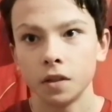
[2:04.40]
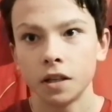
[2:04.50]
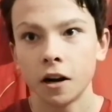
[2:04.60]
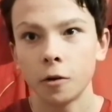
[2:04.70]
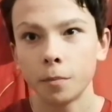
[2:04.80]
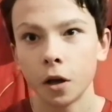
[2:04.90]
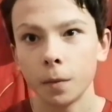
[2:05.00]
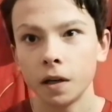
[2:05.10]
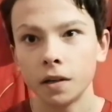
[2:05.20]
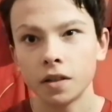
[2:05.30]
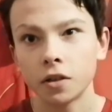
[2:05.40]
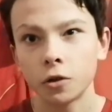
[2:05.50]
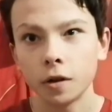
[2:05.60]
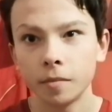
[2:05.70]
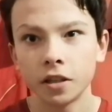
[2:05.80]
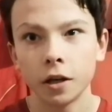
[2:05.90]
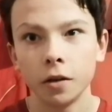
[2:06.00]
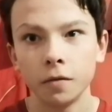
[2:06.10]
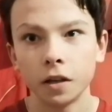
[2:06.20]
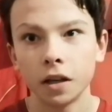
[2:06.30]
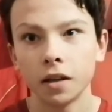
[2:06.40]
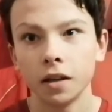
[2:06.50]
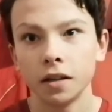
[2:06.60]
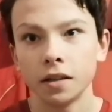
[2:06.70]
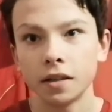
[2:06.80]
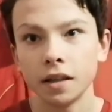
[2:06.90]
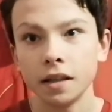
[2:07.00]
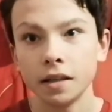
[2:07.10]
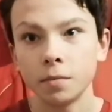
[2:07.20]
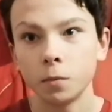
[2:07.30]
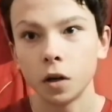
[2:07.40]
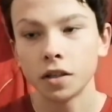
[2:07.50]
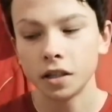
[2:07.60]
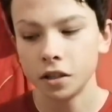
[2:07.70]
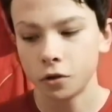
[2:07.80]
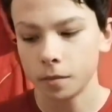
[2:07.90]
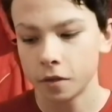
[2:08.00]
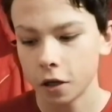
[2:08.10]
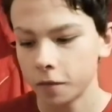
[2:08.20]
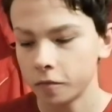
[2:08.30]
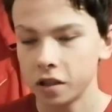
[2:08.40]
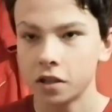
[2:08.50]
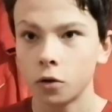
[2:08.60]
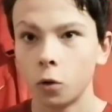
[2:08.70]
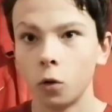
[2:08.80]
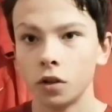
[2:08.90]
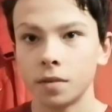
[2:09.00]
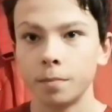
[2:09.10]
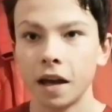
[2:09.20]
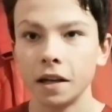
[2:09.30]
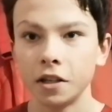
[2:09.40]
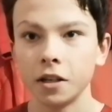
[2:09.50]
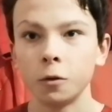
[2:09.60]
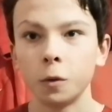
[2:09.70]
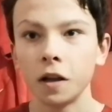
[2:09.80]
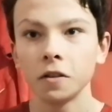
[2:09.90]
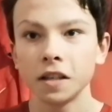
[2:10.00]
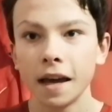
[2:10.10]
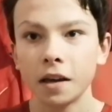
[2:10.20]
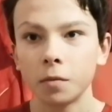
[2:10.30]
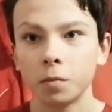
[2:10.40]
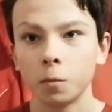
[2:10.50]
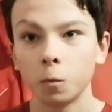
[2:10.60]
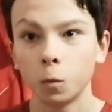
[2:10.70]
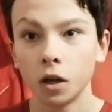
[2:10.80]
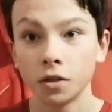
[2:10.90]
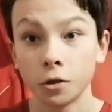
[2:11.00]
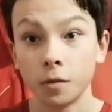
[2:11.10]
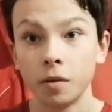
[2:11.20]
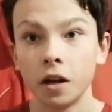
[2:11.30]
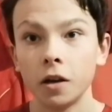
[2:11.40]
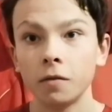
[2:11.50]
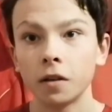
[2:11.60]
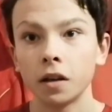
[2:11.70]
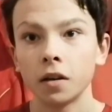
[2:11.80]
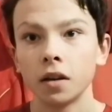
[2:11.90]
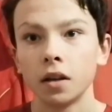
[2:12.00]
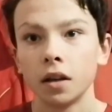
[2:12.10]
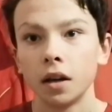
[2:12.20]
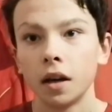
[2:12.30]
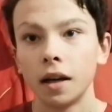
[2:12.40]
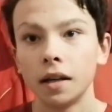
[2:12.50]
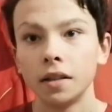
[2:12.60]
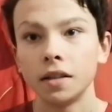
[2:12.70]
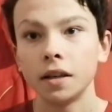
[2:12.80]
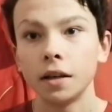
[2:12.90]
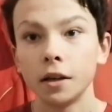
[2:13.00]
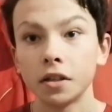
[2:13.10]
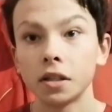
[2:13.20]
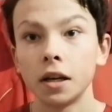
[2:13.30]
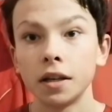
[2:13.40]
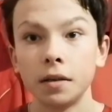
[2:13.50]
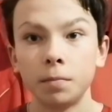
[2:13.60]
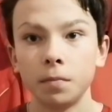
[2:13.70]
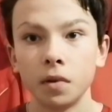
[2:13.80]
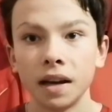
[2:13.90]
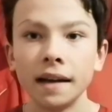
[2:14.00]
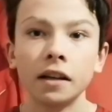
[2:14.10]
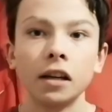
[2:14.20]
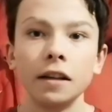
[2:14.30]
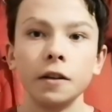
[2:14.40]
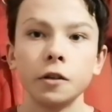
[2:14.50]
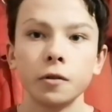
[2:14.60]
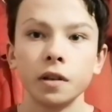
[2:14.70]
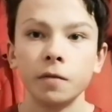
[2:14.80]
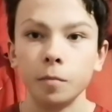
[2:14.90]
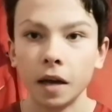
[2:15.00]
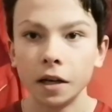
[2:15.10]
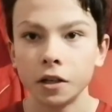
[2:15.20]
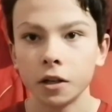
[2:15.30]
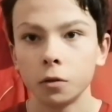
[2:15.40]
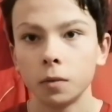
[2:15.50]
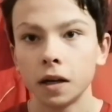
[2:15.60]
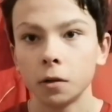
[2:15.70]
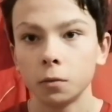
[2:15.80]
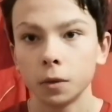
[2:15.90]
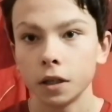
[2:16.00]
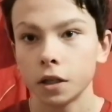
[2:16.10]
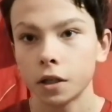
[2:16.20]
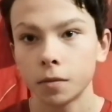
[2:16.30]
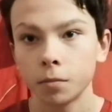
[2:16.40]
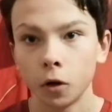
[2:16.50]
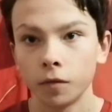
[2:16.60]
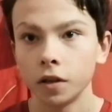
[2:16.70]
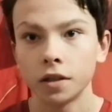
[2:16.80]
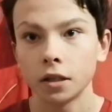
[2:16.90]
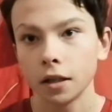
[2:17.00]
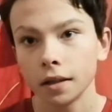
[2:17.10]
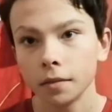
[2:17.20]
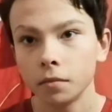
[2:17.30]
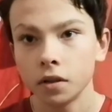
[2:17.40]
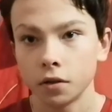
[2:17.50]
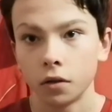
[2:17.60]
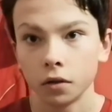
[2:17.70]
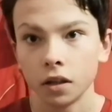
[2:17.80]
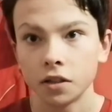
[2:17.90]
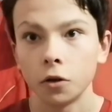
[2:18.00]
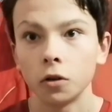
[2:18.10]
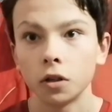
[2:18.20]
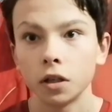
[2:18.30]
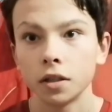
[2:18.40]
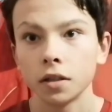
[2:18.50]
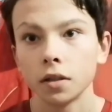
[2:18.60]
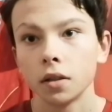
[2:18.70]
Jarrett Bowen's tripped over, and whilst he's tripped over, he's caught Ben Chilwell's leg whilst tripping over, and it looks like an ankle injury for Ben Chilwell, which obviously is not good.